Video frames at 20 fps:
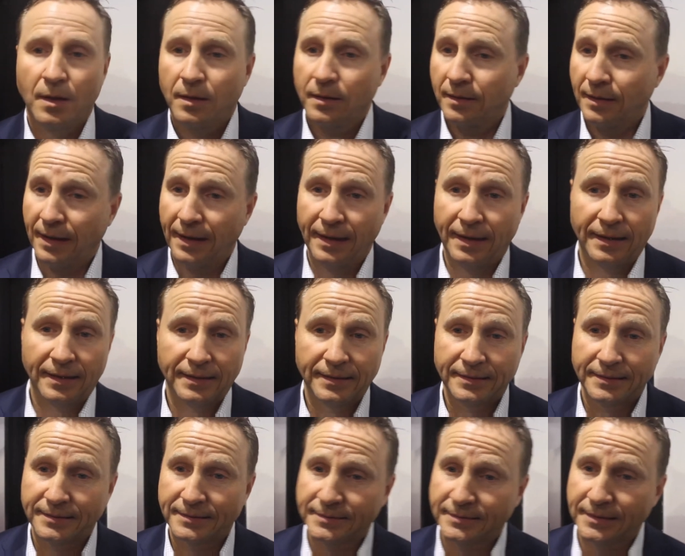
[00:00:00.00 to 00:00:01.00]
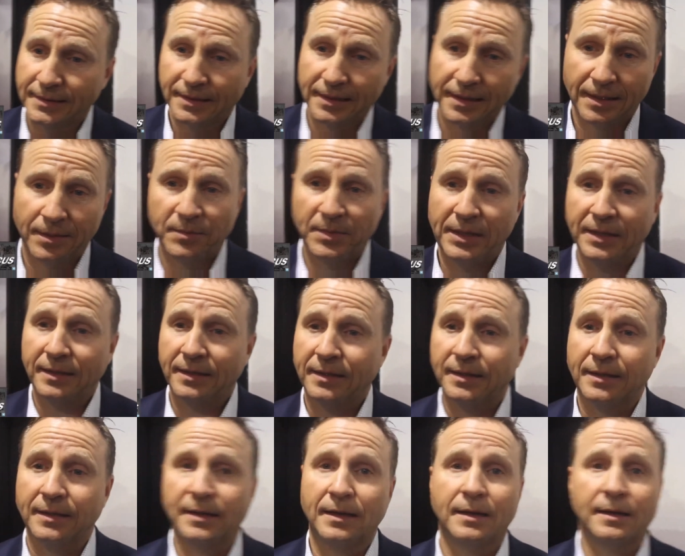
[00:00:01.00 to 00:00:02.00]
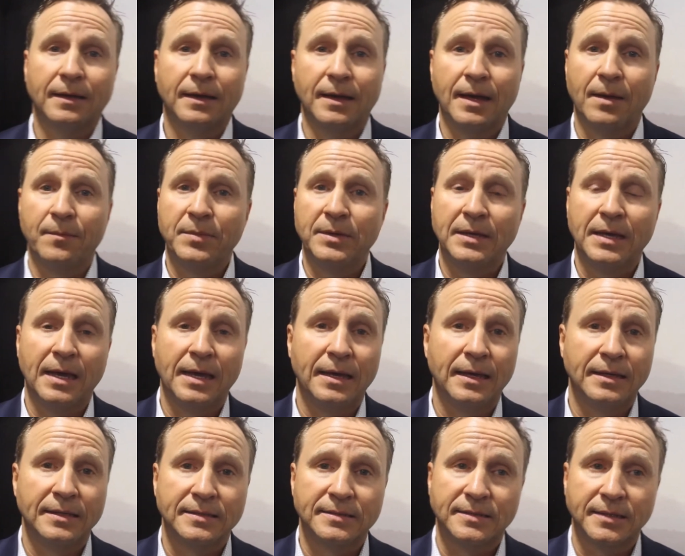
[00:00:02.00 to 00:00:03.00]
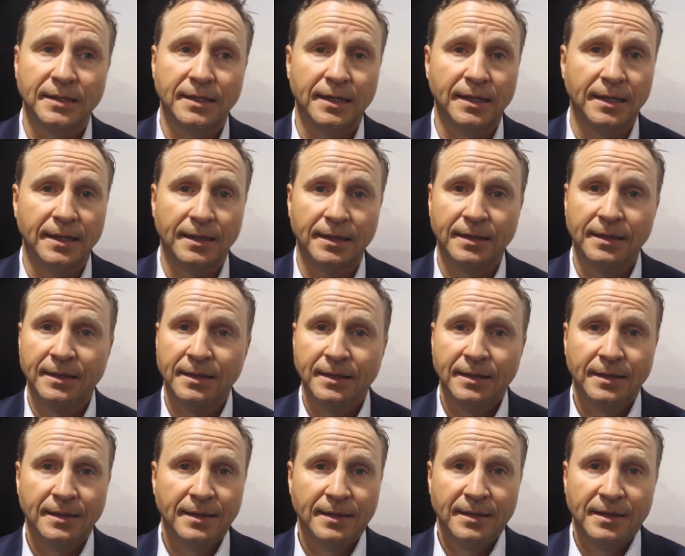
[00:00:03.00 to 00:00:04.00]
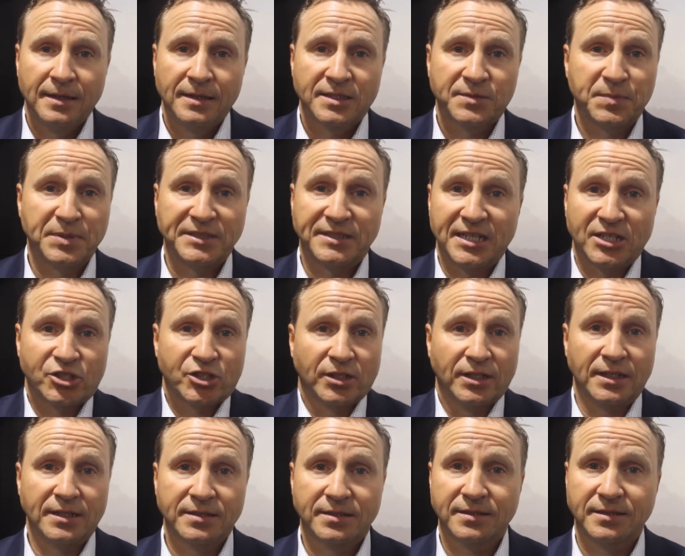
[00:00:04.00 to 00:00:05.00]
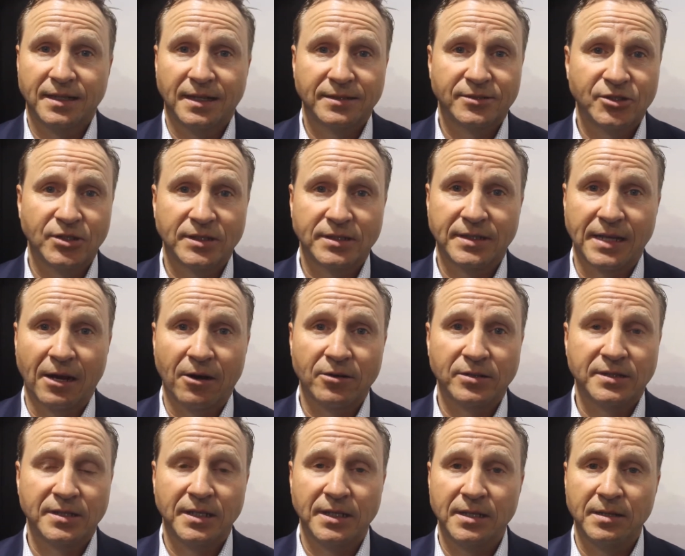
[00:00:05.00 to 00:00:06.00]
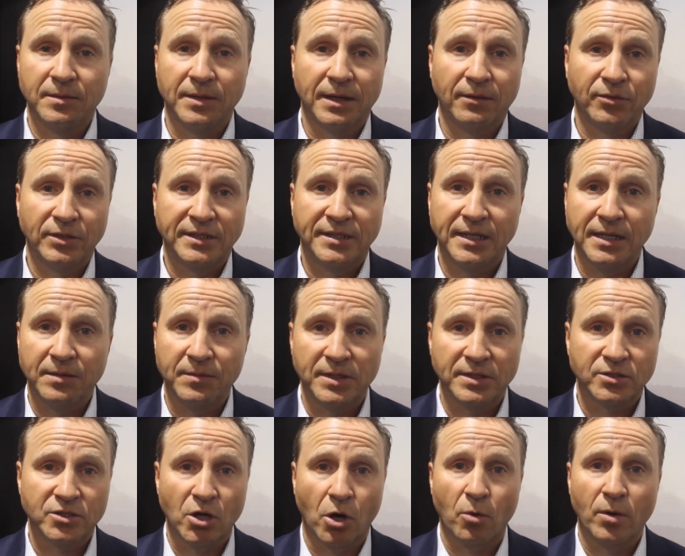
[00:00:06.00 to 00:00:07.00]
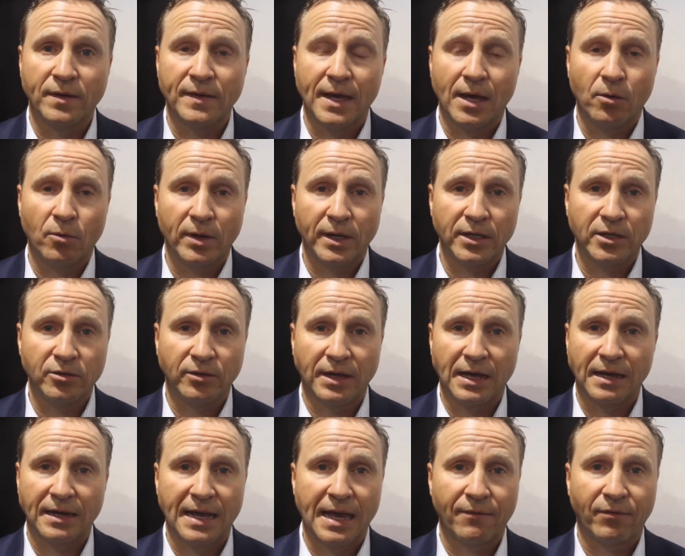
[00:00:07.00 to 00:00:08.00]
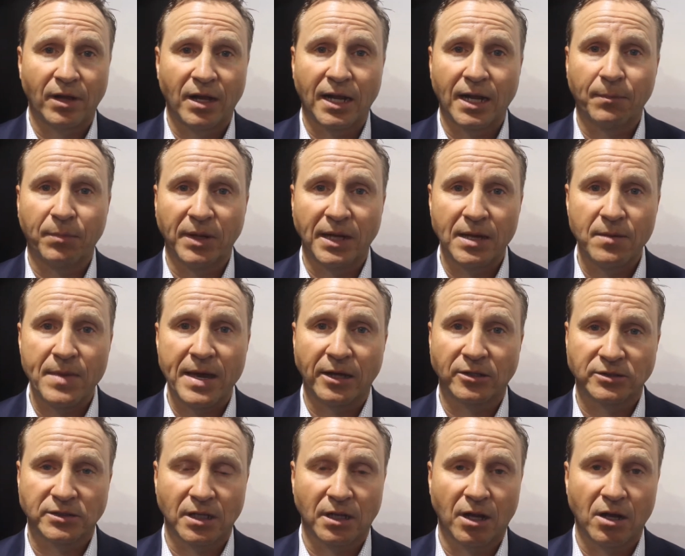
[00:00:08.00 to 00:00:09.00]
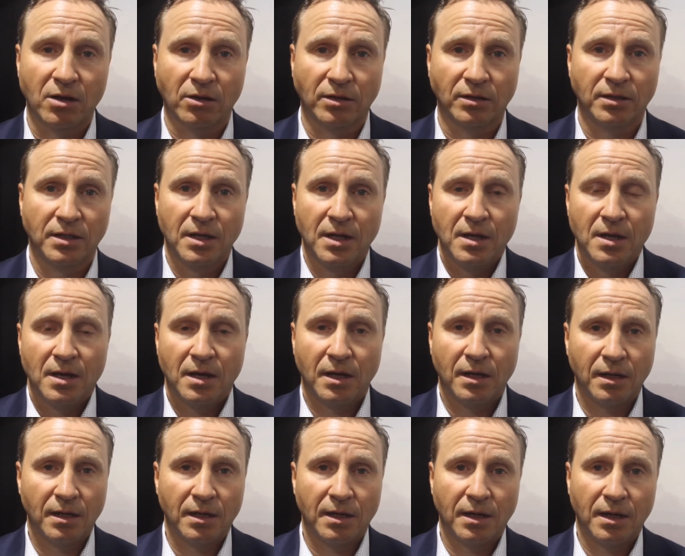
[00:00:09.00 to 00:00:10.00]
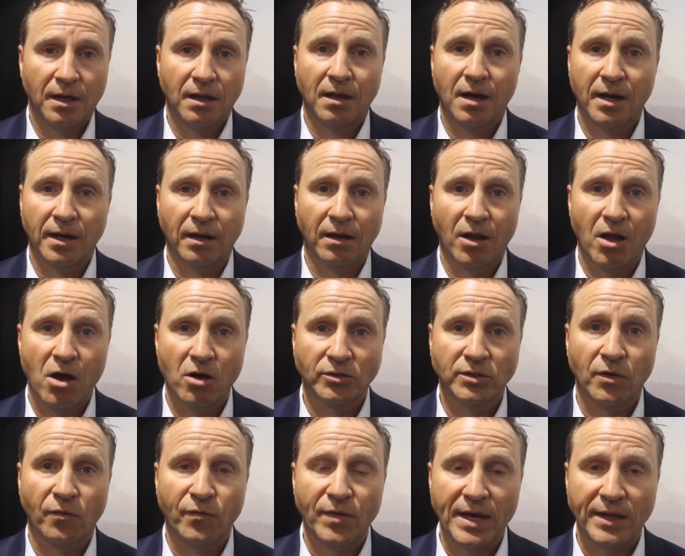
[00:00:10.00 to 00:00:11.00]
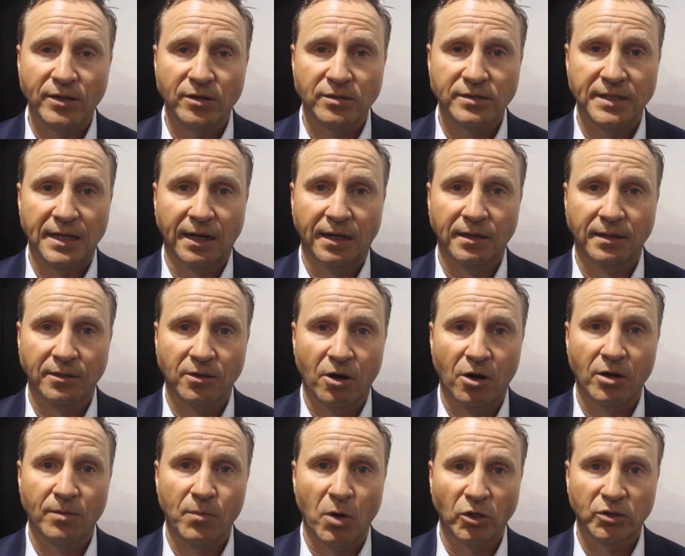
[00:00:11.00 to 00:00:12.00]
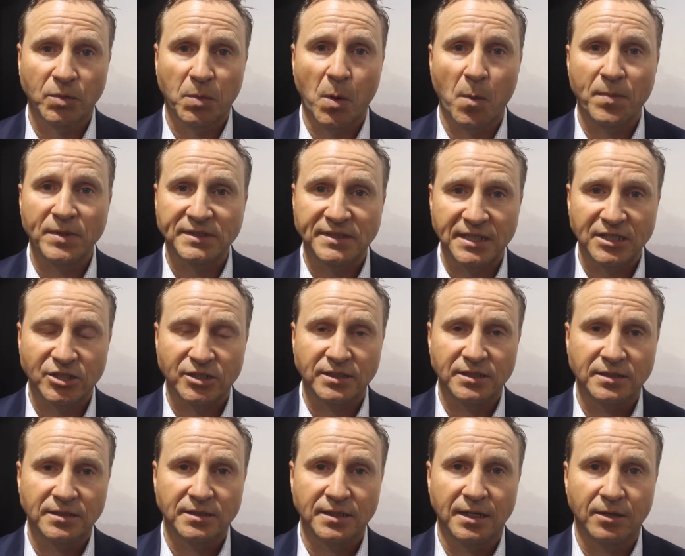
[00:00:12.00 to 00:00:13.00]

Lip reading: Yeah. I mean, the NBA is it's positionless, not just our team. Every team is going that way. You got to have a lot of playmakers, a lot of long defenders that can guard multiple positions.